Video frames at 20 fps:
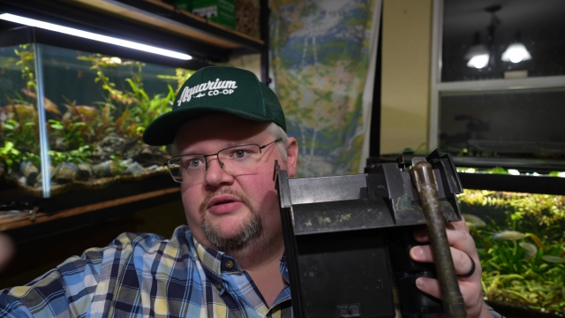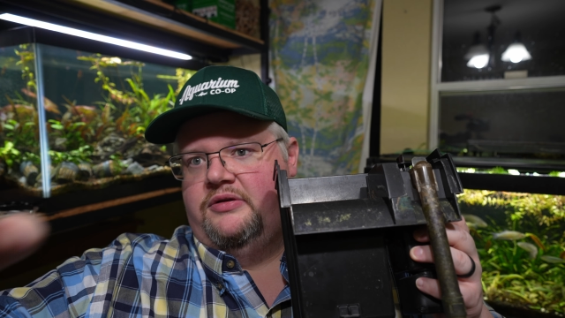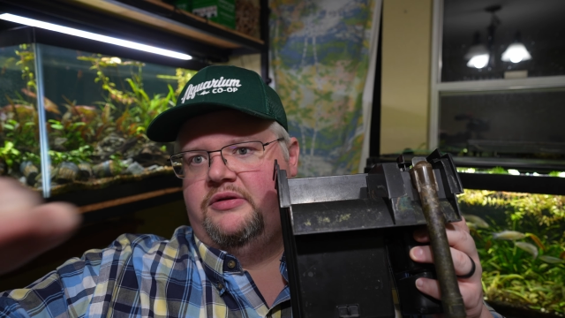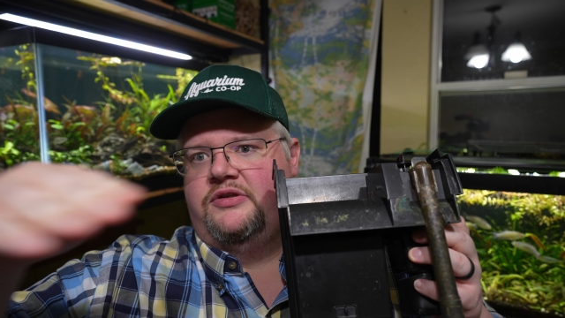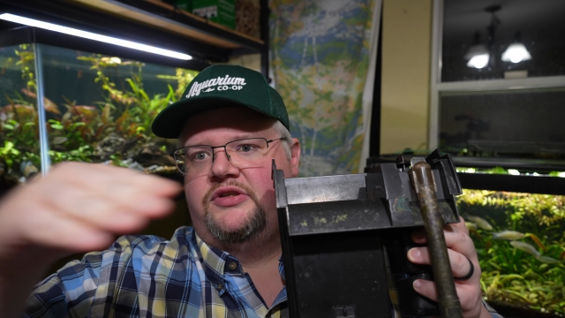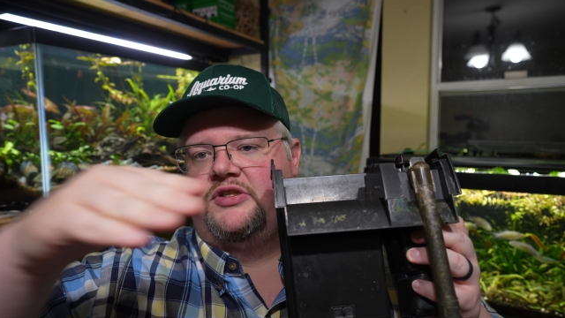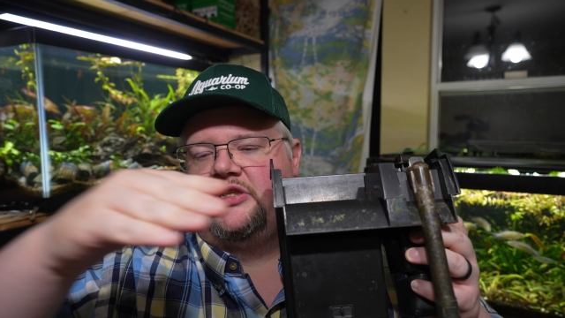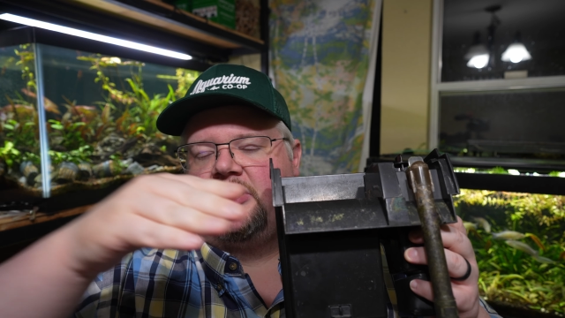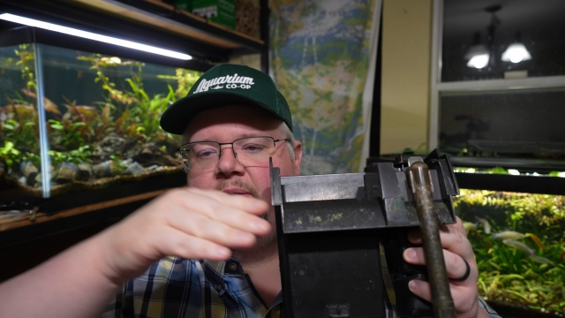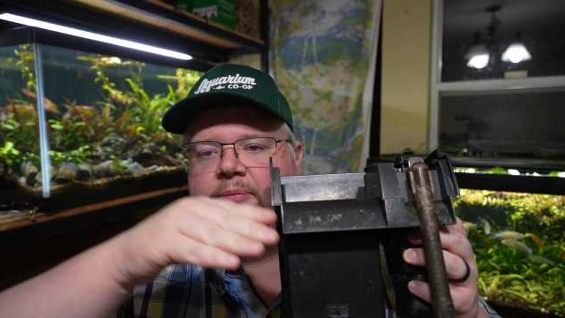
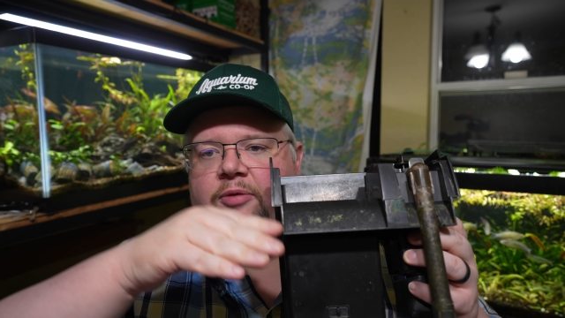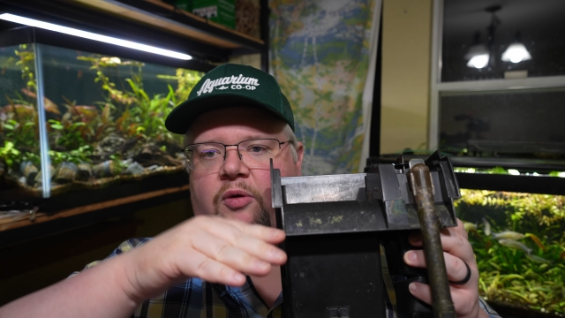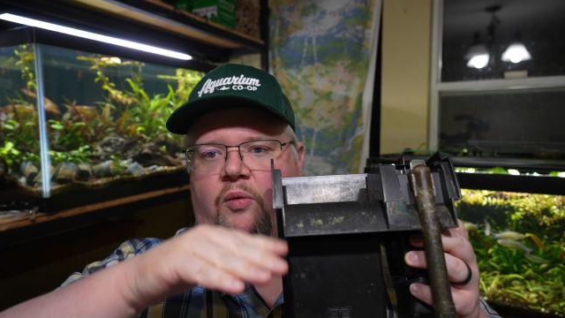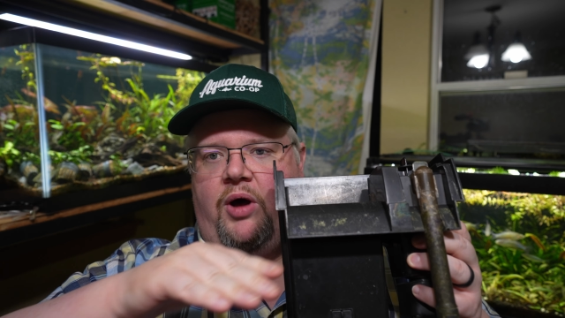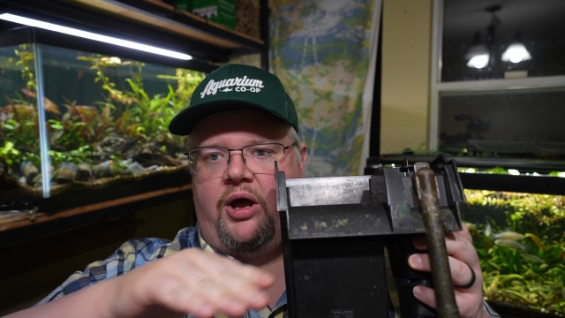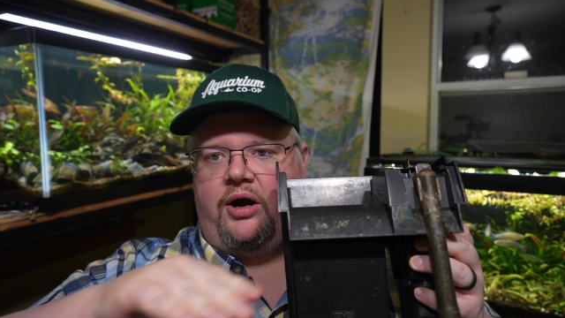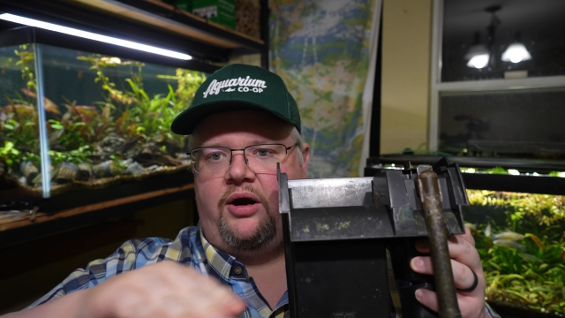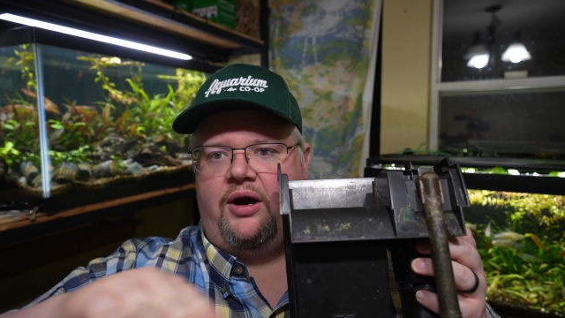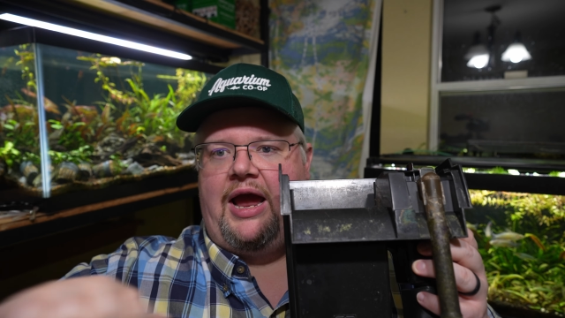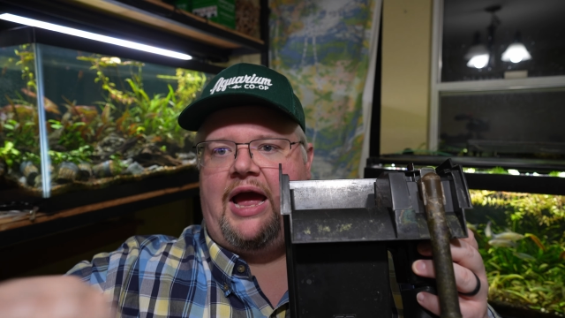skim the
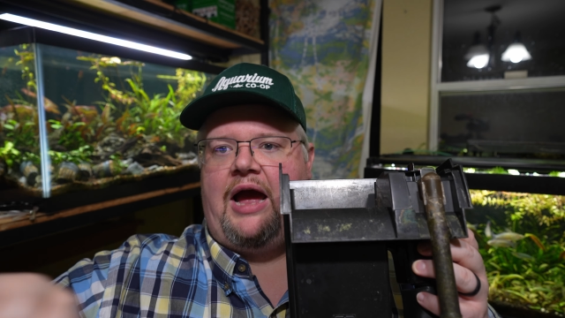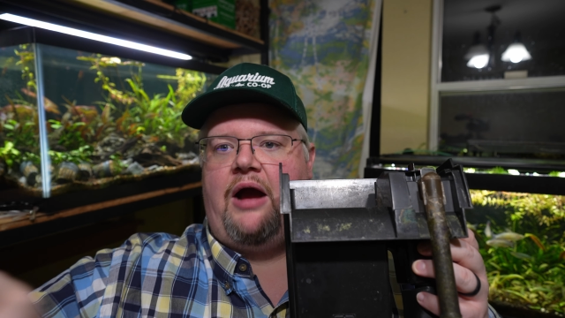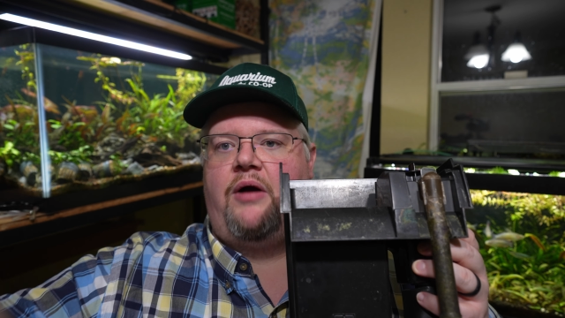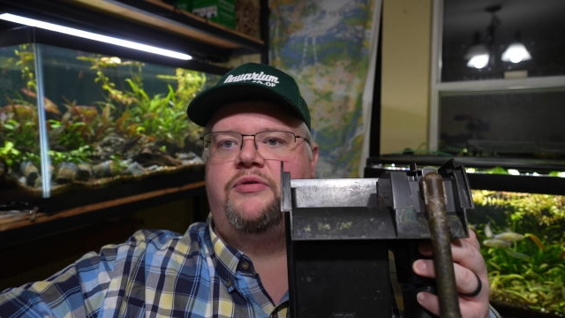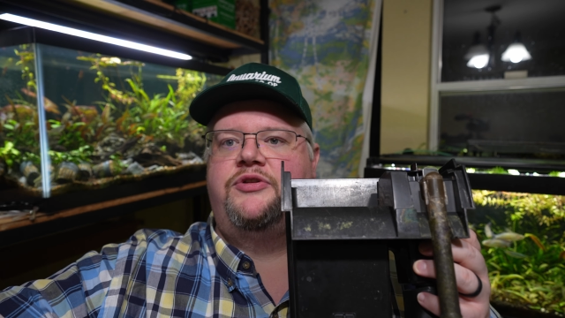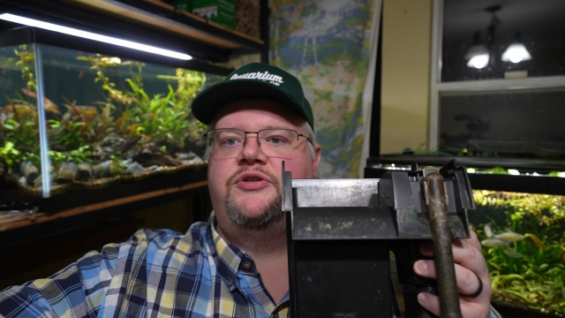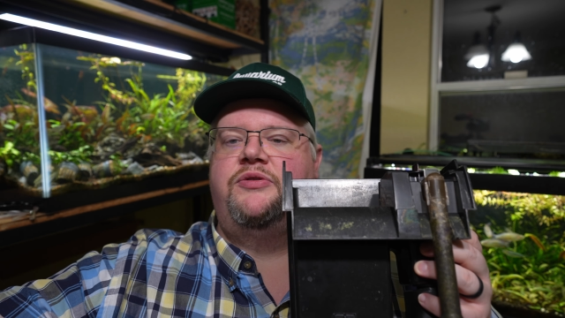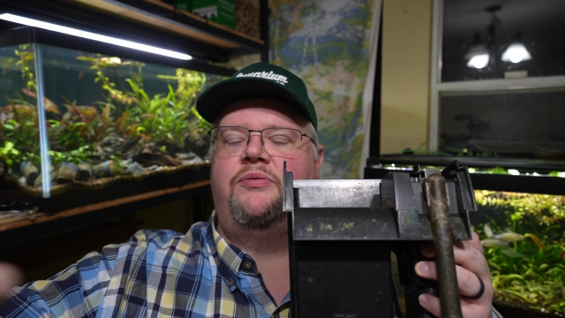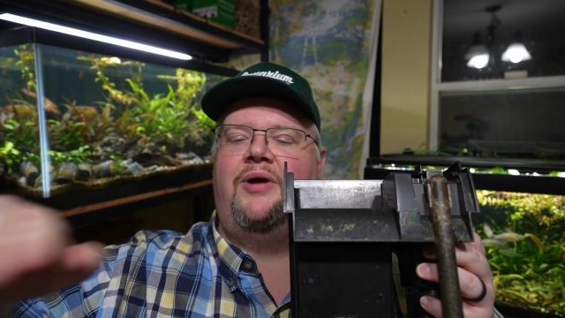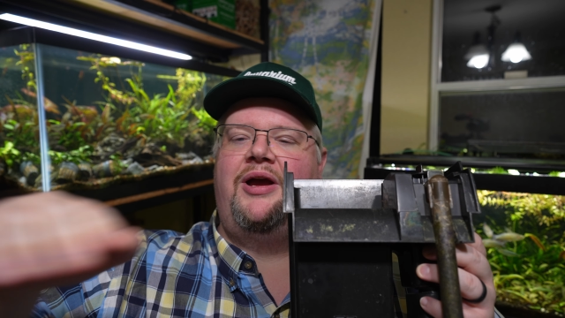water
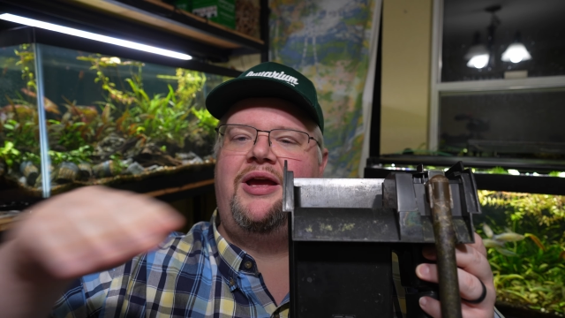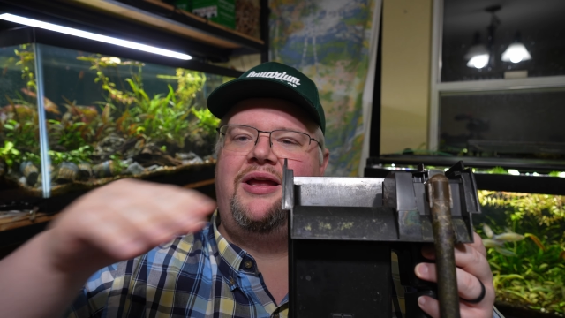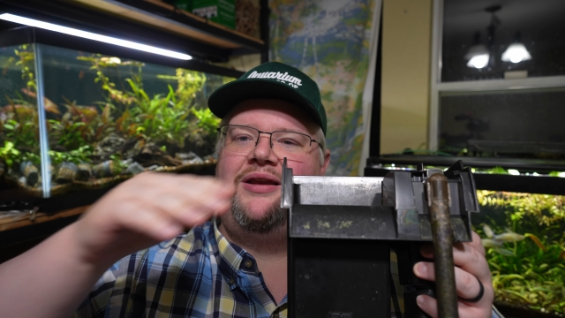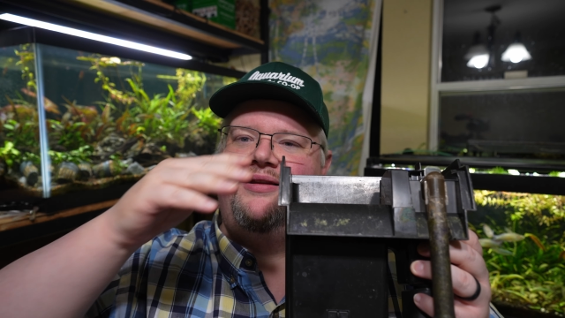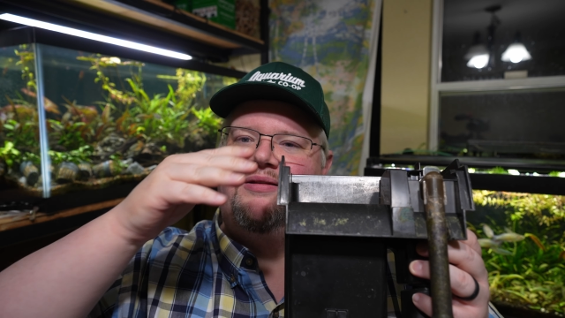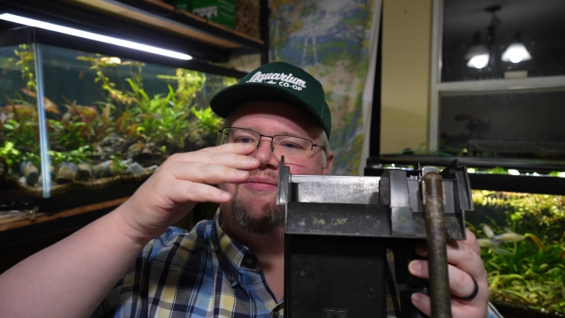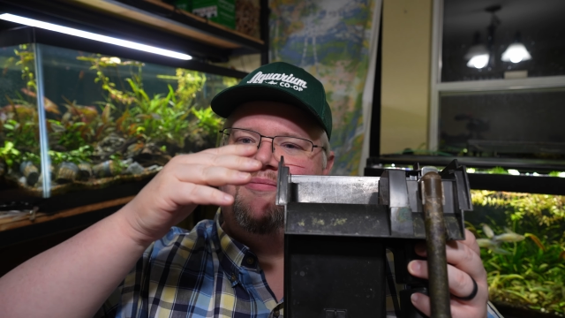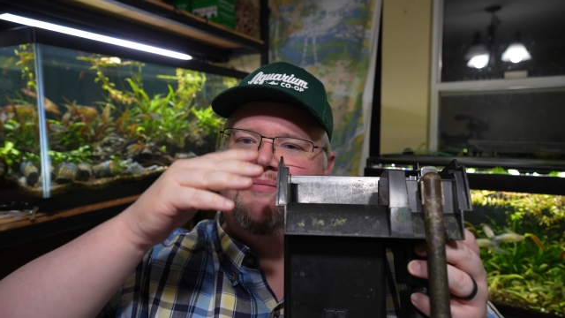out, right?